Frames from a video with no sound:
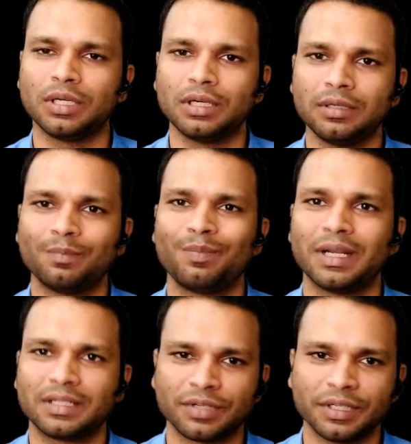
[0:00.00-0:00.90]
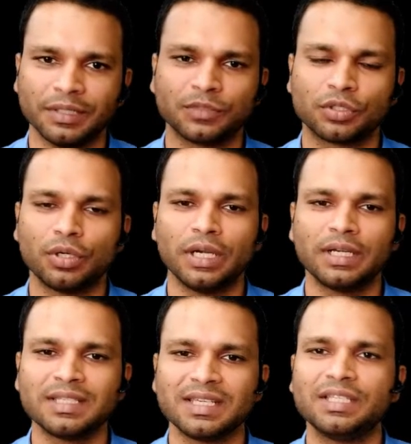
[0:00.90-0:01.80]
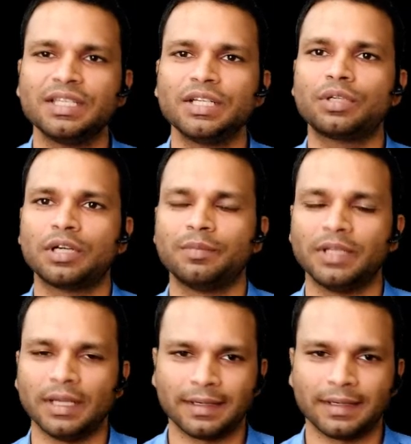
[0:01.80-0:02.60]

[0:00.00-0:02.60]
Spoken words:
bloodstream. So it is easy to terminate.